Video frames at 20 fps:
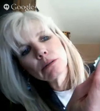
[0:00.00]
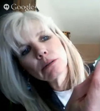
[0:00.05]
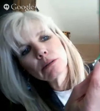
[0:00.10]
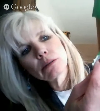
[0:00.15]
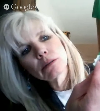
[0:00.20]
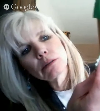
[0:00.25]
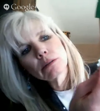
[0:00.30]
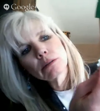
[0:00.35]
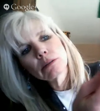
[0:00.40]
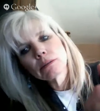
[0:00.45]

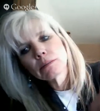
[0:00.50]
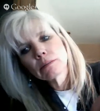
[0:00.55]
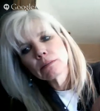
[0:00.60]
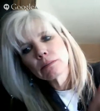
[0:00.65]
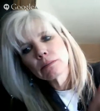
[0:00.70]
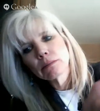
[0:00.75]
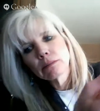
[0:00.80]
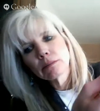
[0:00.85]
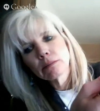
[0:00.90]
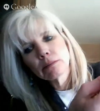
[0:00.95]

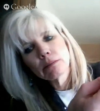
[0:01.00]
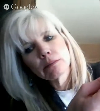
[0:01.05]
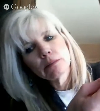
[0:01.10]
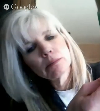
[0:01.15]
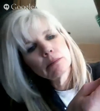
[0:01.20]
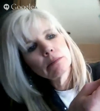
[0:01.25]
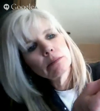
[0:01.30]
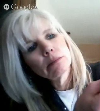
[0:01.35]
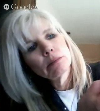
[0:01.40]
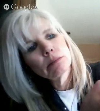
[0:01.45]

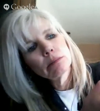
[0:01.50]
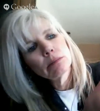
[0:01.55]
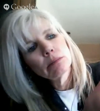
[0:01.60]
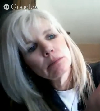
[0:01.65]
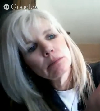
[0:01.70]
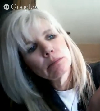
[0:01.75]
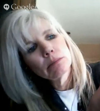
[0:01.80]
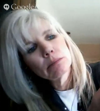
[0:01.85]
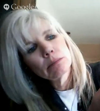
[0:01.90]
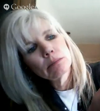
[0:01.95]

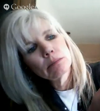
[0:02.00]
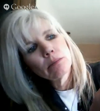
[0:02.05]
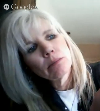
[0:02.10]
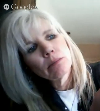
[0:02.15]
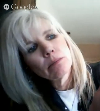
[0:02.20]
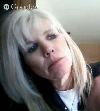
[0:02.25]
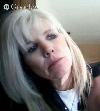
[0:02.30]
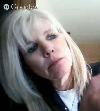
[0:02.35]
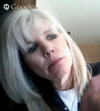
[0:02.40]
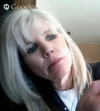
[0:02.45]

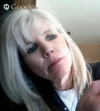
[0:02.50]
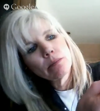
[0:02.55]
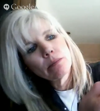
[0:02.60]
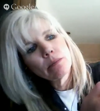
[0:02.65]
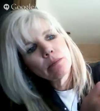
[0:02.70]
No one is speaking in this clip.